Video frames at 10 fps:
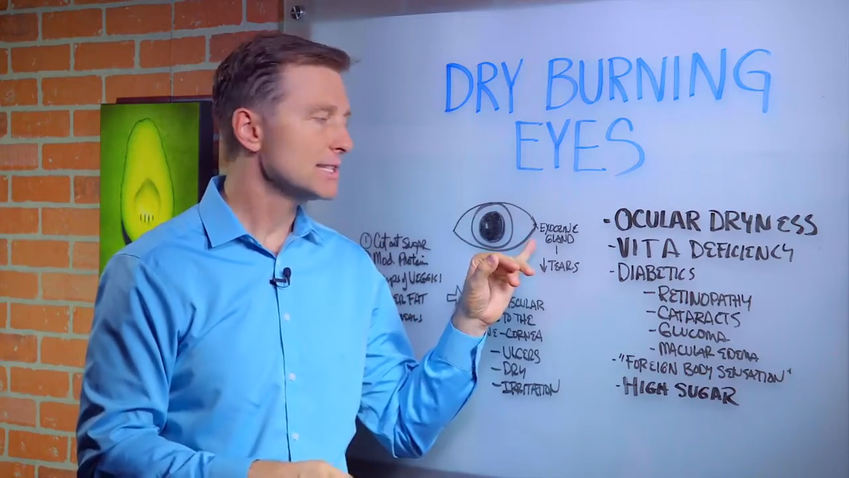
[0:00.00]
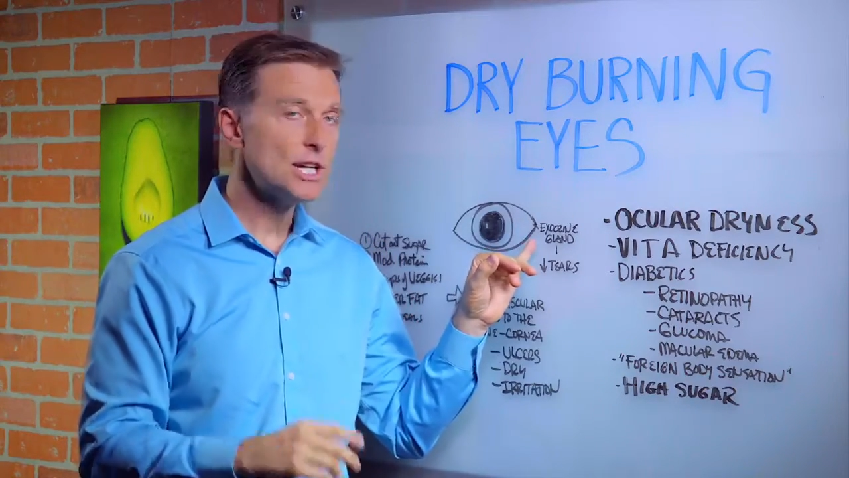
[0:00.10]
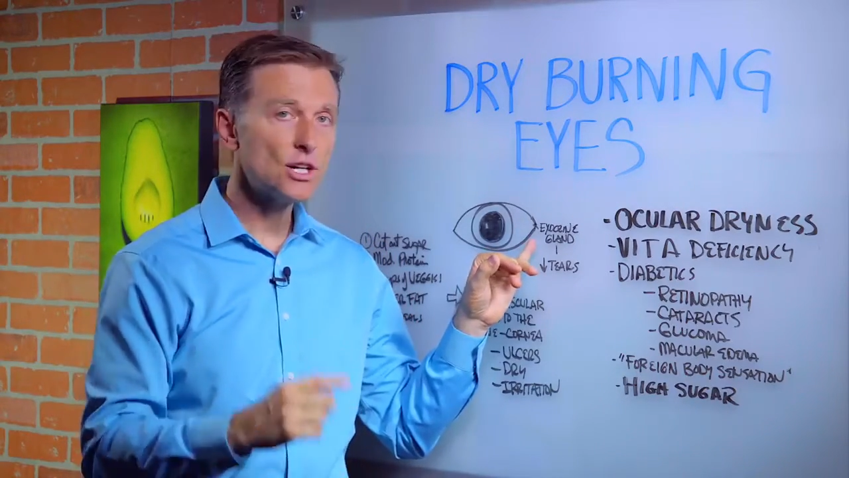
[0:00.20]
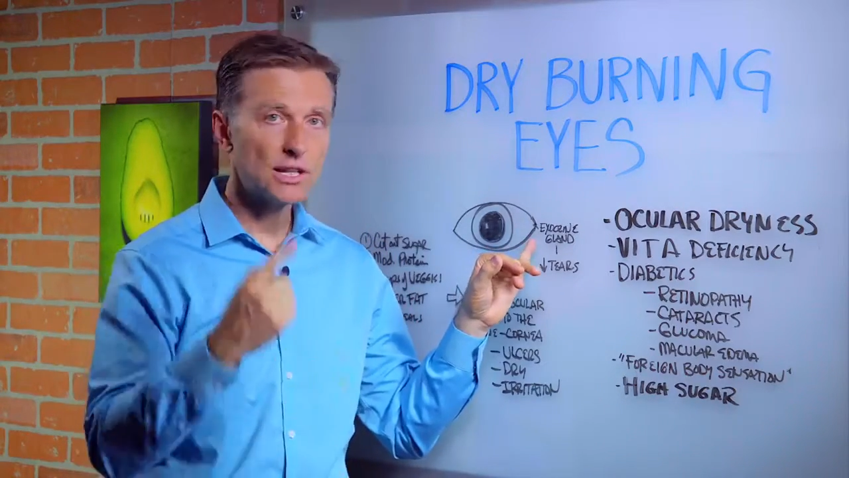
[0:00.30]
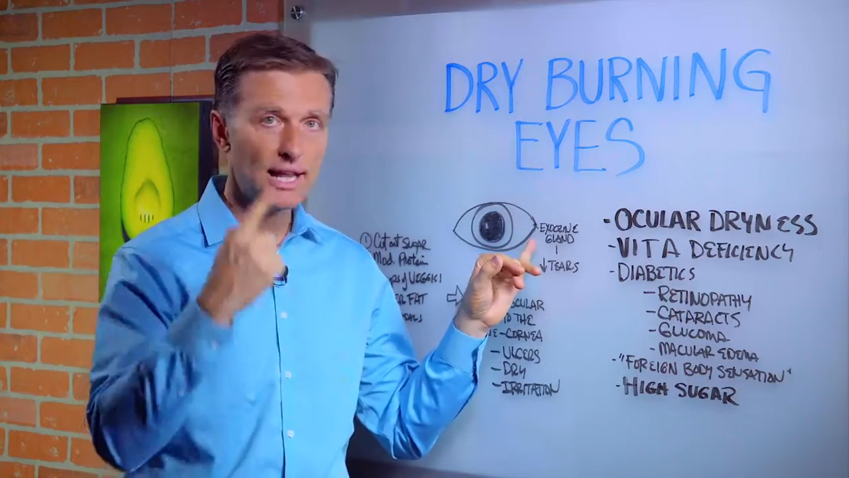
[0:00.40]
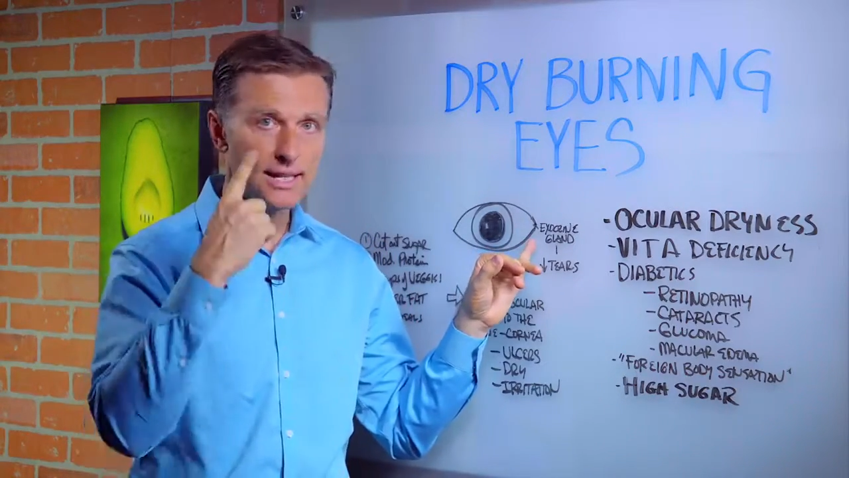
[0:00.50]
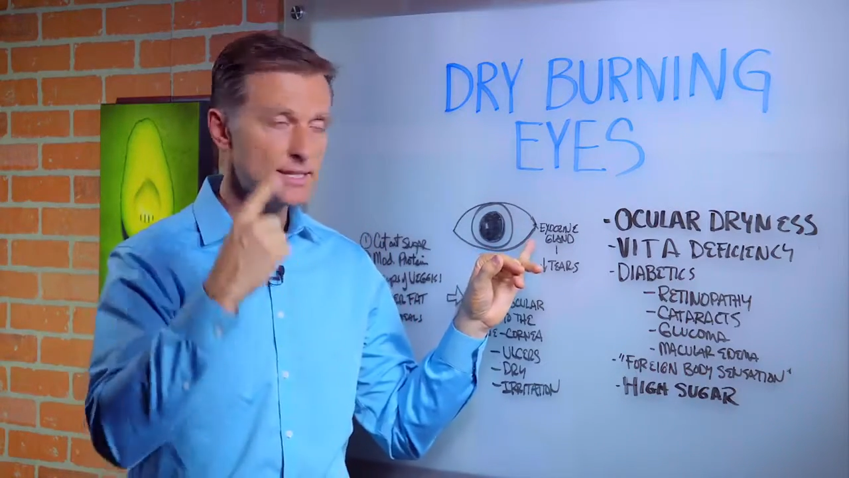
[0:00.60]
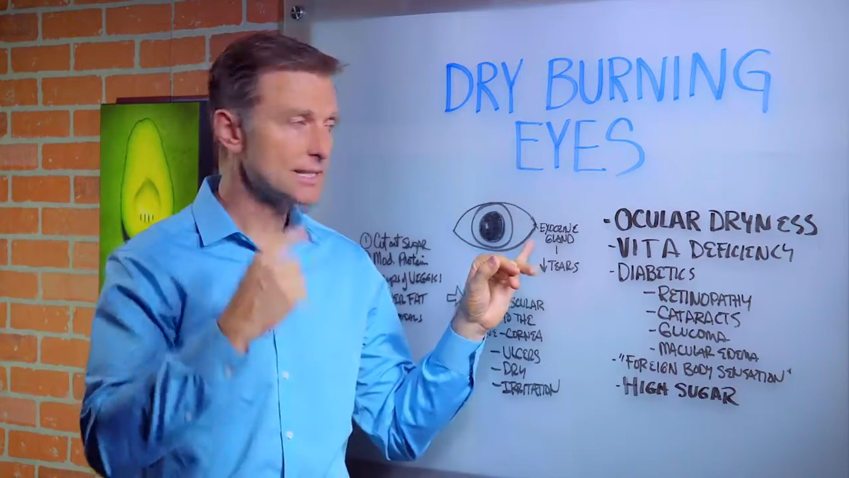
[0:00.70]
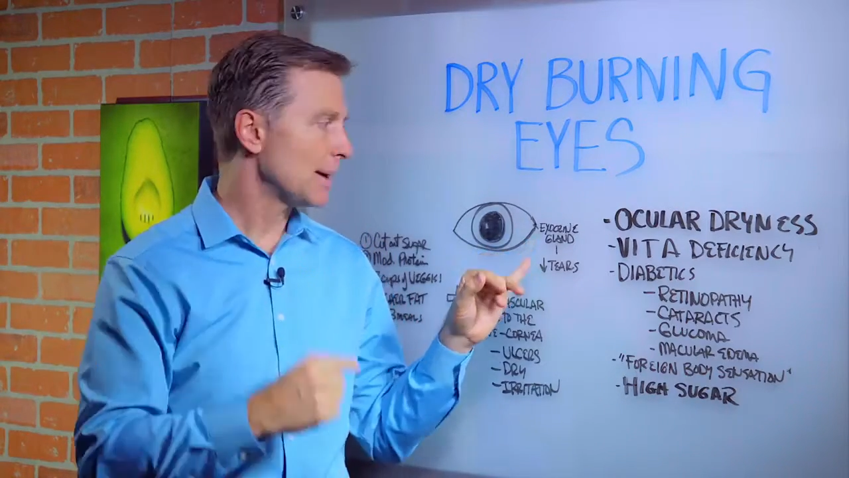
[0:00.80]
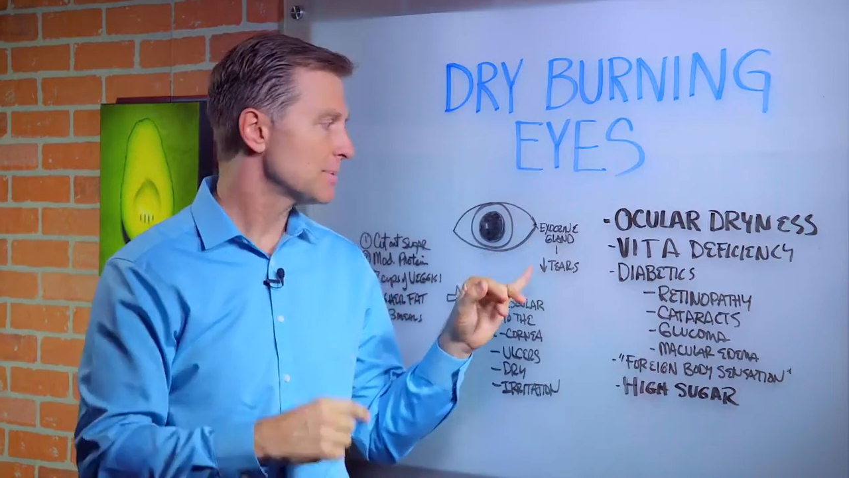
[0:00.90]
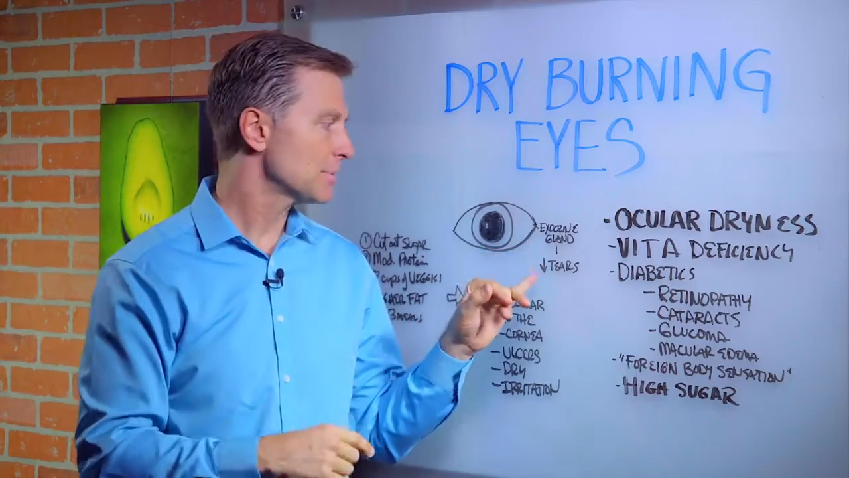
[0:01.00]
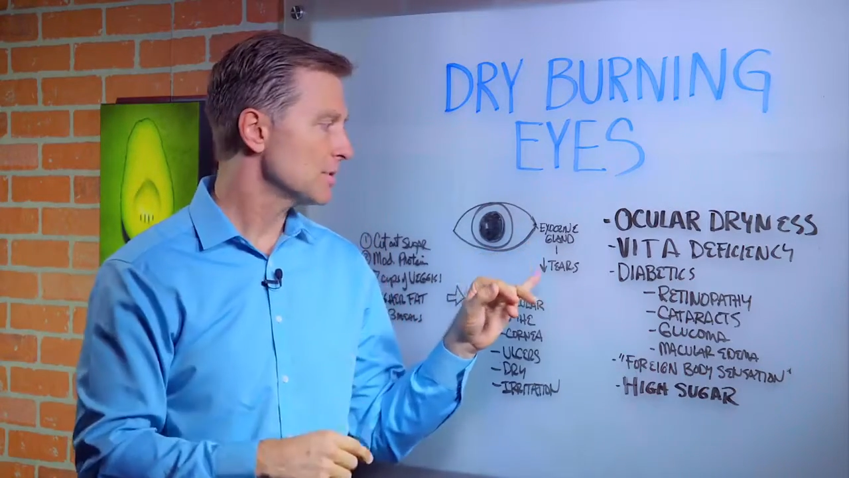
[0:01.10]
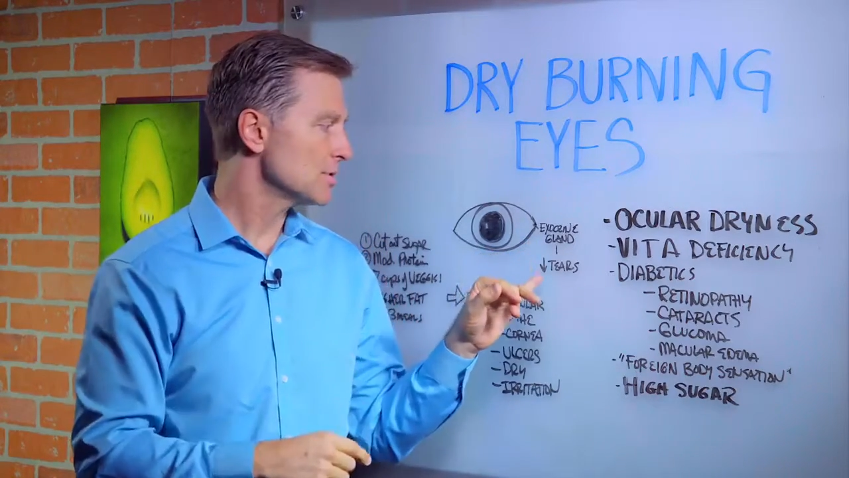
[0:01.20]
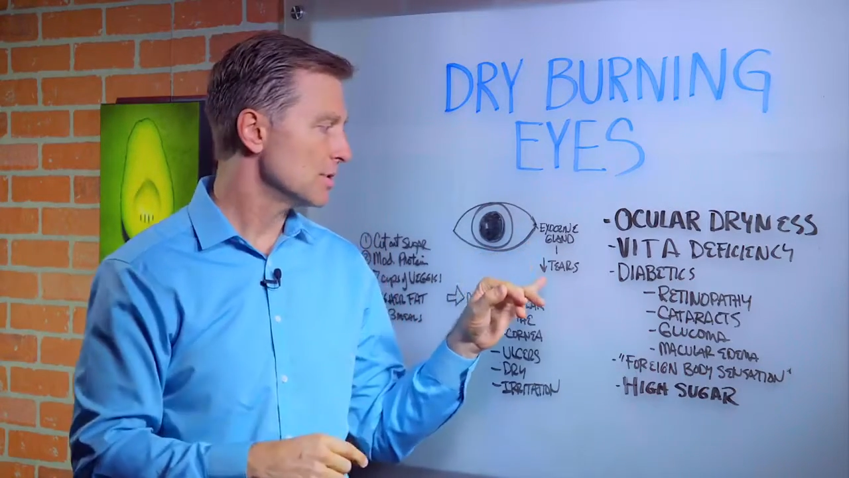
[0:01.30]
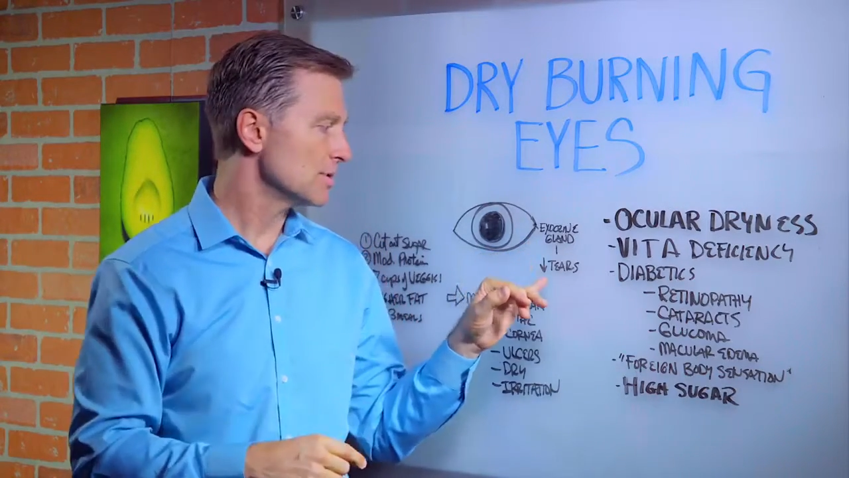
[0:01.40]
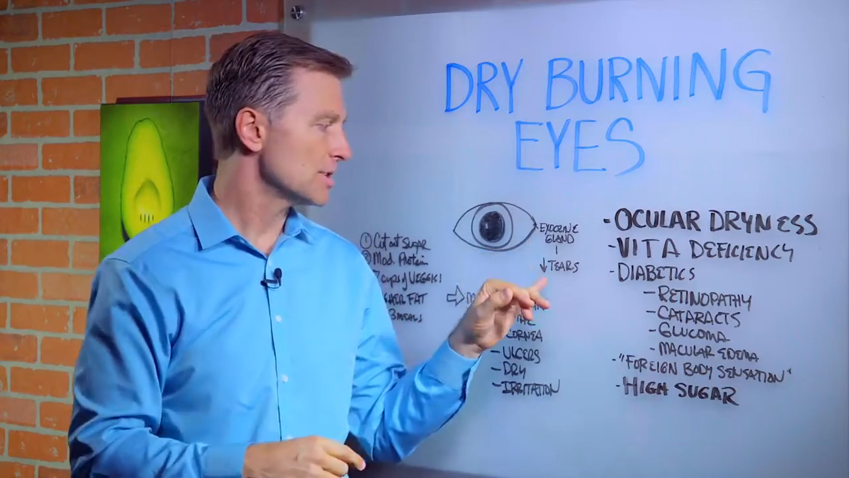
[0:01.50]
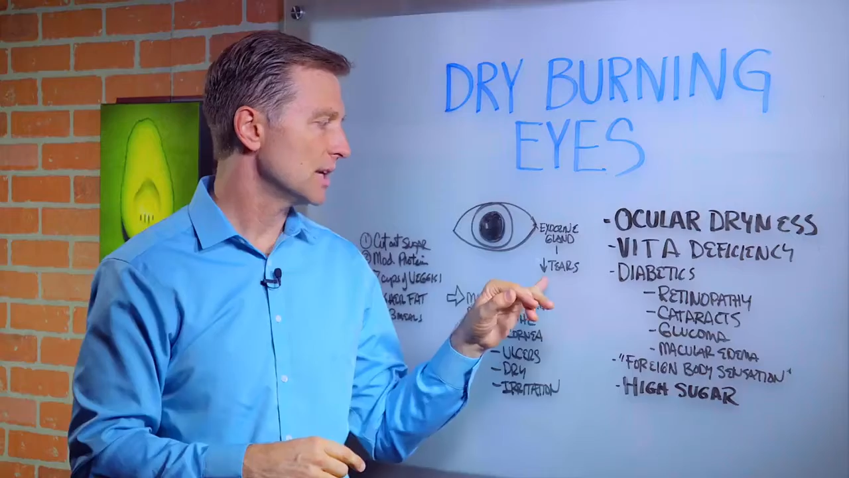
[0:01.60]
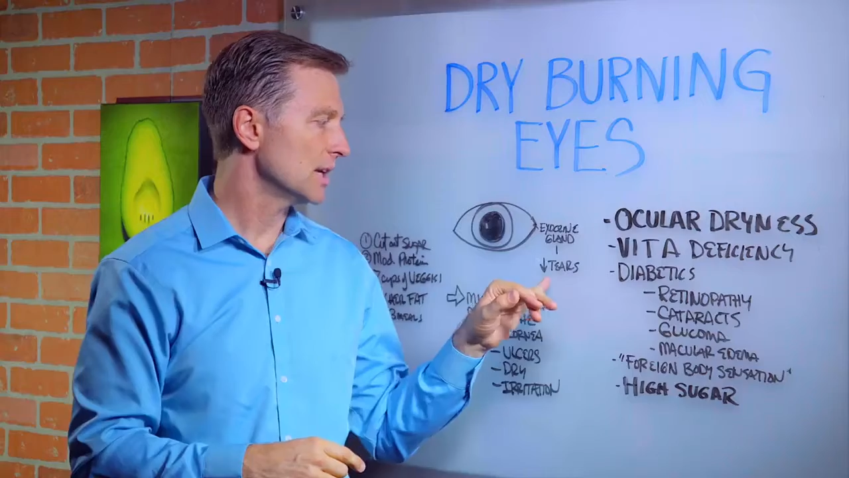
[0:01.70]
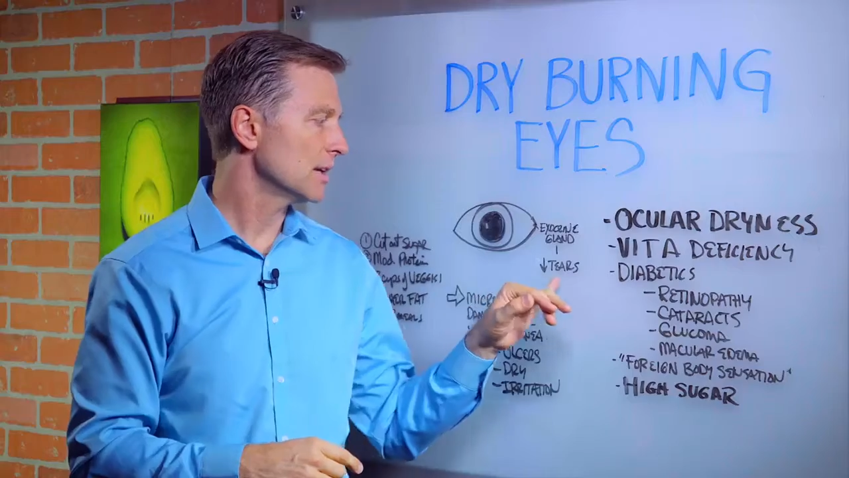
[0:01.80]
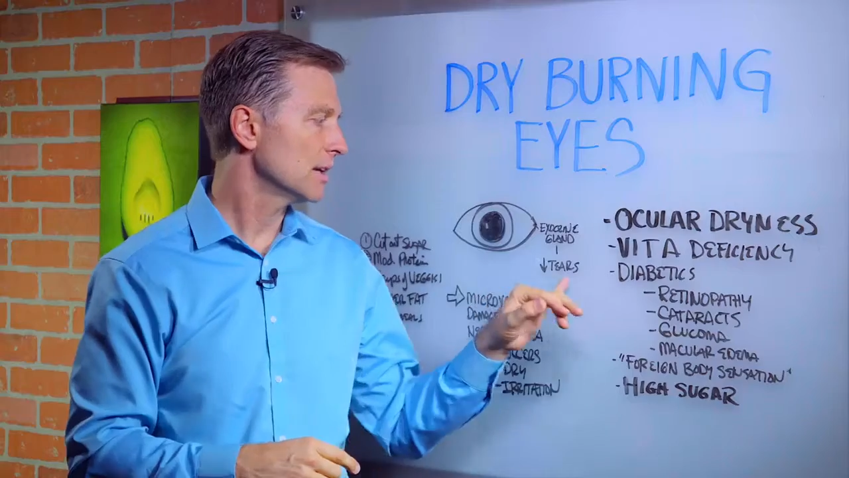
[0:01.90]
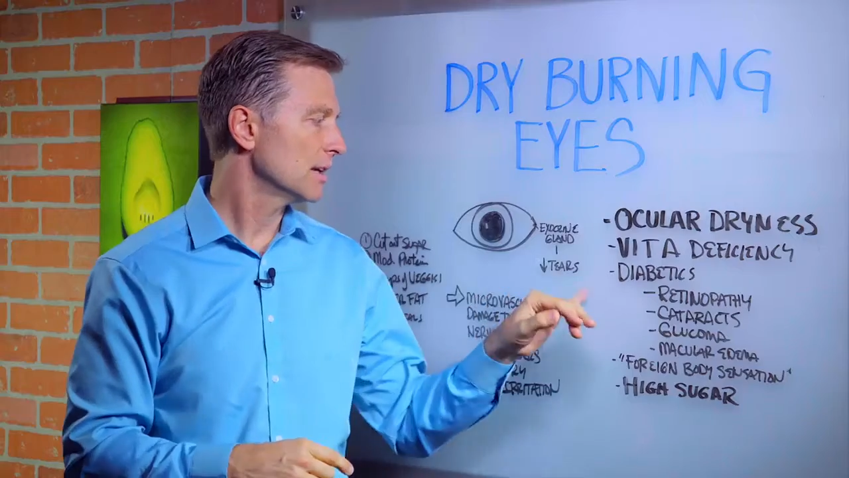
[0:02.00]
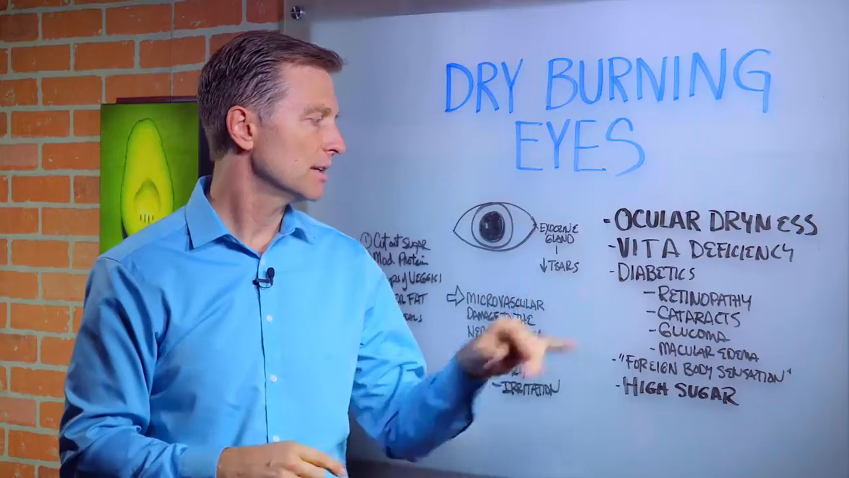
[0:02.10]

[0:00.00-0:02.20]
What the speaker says: tear gland stops producing